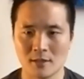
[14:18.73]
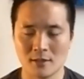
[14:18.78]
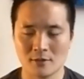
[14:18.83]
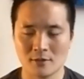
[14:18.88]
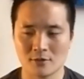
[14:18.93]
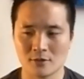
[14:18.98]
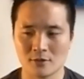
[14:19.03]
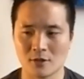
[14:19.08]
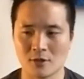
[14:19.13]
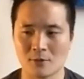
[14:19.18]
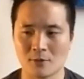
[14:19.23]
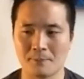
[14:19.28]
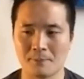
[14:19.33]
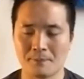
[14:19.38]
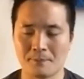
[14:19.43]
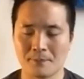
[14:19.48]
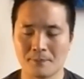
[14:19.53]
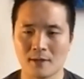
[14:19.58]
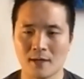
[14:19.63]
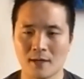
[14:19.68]

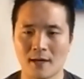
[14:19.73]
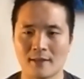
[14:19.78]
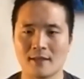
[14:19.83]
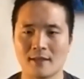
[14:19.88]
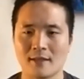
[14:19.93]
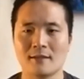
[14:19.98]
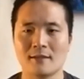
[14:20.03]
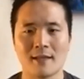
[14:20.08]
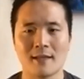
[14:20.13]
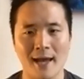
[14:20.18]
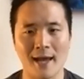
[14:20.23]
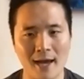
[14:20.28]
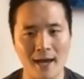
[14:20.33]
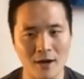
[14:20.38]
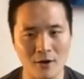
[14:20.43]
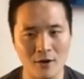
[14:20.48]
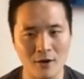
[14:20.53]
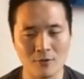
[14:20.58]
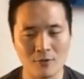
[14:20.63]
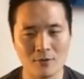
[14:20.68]
So I think
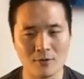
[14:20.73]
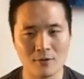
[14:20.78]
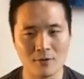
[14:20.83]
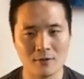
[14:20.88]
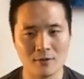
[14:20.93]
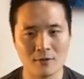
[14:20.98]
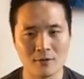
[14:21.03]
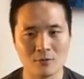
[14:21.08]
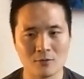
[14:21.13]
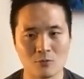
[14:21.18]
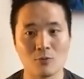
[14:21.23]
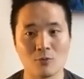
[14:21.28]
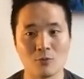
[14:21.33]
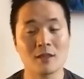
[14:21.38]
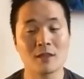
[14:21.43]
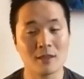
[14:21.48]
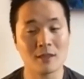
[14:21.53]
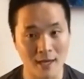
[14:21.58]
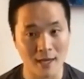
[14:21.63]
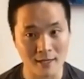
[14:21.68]
now,
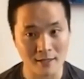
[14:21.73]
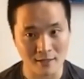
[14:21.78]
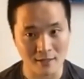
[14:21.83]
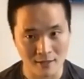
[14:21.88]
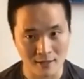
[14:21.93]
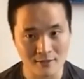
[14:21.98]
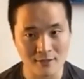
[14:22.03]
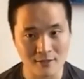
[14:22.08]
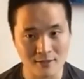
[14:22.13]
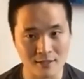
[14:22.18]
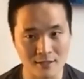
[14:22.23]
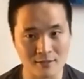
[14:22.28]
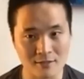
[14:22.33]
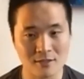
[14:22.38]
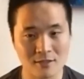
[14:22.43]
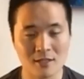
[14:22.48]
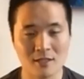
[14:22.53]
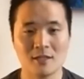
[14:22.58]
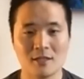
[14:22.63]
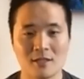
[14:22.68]
with that context,
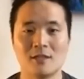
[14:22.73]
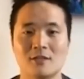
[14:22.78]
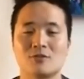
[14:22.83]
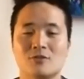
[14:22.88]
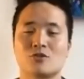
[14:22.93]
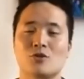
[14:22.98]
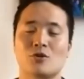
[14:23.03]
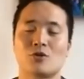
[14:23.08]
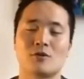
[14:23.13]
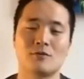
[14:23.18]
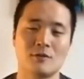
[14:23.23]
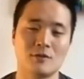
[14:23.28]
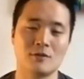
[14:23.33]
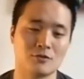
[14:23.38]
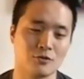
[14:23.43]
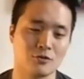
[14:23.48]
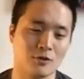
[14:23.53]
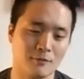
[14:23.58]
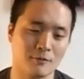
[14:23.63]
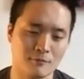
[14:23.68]
it's sort
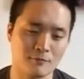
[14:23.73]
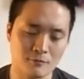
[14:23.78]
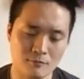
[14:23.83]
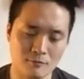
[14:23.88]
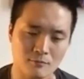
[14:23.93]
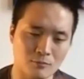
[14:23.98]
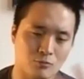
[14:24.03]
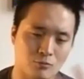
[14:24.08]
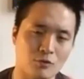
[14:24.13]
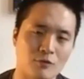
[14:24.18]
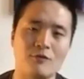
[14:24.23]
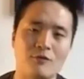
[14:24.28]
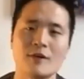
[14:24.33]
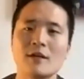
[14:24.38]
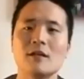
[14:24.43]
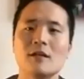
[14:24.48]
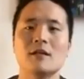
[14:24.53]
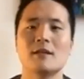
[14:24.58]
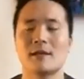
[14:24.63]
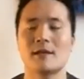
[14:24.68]
of
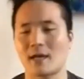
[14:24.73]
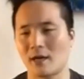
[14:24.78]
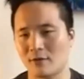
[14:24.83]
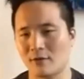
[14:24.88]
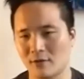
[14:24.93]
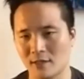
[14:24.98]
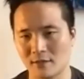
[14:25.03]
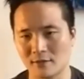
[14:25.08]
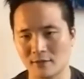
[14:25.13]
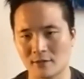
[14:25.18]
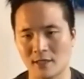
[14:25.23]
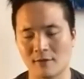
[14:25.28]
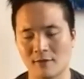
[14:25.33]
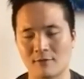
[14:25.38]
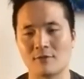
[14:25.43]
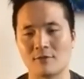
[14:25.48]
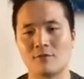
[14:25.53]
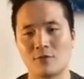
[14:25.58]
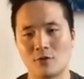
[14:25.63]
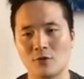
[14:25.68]
revealing how things have
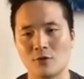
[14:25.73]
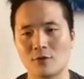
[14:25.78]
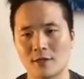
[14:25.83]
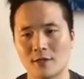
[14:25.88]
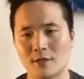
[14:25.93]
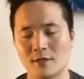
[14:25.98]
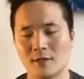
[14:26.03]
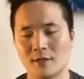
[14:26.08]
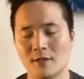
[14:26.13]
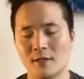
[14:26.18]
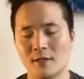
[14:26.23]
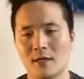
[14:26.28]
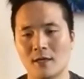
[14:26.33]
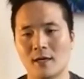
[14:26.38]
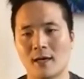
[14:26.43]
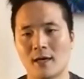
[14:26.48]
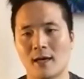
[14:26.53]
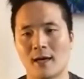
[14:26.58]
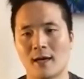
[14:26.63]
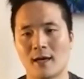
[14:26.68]
unfolded,
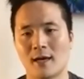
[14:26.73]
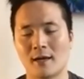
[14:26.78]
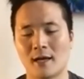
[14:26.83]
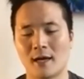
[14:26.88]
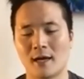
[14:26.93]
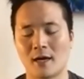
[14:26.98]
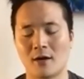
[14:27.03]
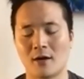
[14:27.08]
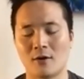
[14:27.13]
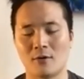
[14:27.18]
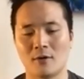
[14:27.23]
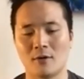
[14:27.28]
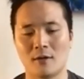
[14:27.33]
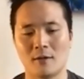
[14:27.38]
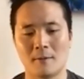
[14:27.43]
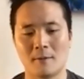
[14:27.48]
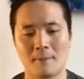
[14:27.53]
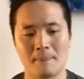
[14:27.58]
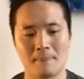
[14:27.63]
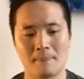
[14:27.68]
and how
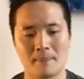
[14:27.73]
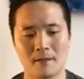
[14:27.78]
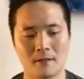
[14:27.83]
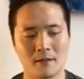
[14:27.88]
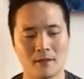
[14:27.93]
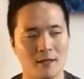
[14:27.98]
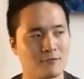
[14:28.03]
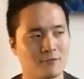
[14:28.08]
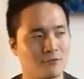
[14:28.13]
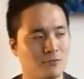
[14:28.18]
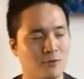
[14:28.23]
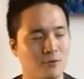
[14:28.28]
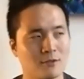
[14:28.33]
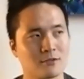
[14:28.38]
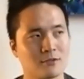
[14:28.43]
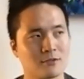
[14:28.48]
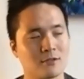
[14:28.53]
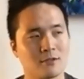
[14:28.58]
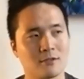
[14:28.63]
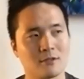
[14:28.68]
the left
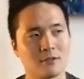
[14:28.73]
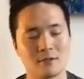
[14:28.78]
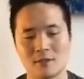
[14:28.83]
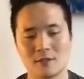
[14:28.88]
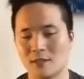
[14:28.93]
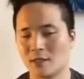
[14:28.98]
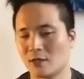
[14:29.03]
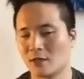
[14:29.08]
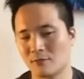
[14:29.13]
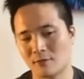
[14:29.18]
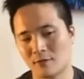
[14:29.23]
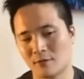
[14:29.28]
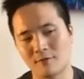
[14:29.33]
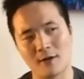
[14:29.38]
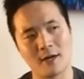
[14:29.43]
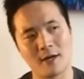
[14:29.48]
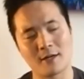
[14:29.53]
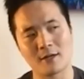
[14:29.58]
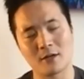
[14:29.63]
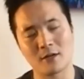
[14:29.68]
wants to, you know,
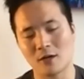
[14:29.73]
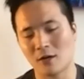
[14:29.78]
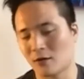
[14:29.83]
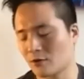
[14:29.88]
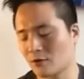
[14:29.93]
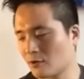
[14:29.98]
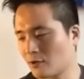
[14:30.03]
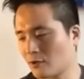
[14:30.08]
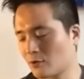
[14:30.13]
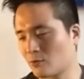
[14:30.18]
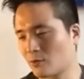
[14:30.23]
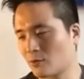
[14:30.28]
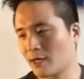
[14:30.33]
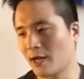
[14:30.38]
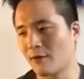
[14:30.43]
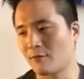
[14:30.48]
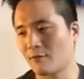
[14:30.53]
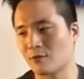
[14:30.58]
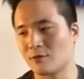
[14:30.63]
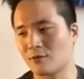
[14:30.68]
divide and conquer and create
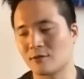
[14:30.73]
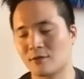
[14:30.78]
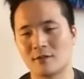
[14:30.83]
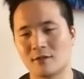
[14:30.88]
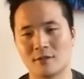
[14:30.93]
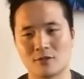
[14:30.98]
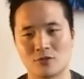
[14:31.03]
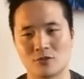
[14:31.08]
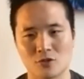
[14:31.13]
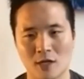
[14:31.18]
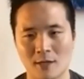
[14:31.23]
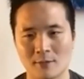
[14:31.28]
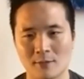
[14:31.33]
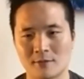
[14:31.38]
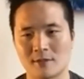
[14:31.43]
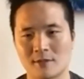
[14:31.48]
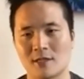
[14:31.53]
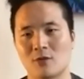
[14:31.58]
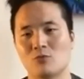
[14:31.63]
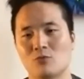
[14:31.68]
everyone into these tribes
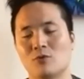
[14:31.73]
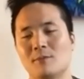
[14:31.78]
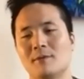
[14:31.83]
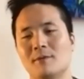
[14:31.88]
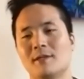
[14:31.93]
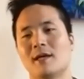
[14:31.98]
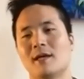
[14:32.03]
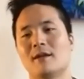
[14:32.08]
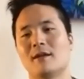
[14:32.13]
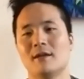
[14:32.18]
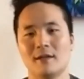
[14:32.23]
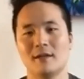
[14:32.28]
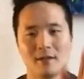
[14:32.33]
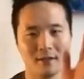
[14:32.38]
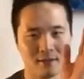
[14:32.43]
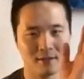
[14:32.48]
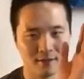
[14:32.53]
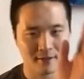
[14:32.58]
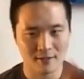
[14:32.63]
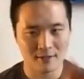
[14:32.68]
and tell women that
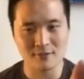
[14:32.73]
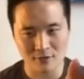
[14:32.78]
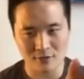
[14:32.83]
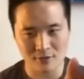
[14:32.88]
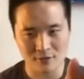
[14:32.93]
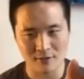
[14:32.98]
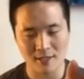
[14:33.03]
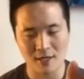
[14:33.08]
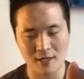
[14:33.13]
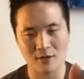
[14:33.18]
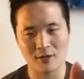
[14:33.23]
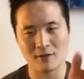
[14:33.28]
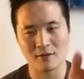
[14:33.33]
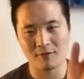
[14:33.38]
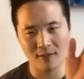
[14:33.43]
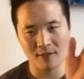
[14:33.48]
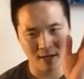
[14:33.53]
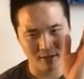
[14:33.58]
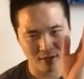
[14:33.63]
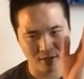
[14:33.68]
this is the narrative
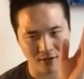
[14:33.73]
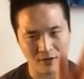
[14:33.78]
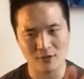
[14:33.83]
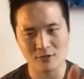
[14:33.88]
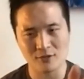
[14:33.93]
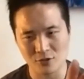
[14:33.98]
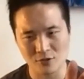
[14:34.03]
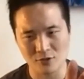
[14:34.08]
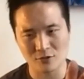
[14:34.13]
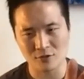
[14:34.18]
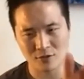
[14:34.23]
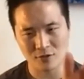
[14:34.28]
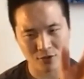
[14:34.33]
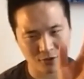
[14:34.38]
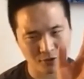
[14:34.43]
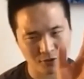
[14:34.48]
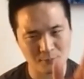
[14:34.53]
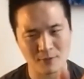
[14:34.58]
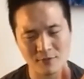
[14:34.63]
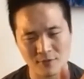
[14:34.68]
that caused you to, you
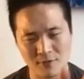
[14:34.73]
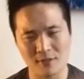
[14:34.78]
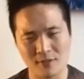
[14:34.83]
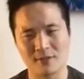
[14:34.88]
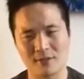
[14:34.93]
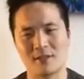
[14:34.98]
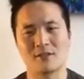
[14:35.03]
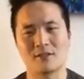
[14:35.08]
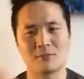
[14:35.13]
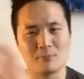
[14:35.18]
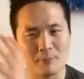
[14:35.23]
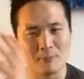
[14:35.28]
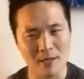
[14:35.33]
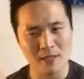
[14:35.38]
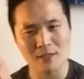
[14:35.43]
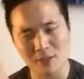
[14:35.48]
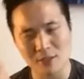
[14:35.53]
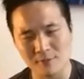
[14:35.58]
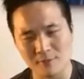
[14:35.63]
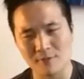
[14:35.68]
should be feeling this,
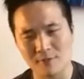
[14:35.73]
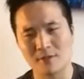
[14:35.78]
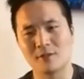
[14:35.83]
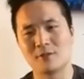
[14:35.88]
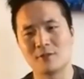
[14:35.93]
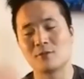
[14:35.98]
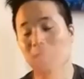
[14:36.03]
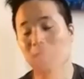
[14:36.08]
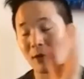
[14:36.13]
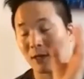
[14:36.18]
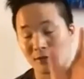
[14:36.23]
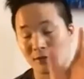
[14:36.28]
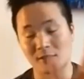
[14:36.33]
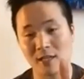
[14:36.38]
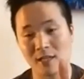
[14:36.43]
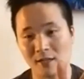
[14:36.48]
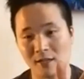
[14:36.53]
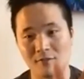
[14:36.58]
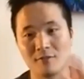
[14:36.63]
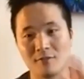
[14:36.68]
men should be feeling,
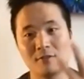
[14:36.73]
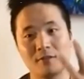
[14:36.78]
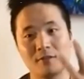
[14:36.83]
instead of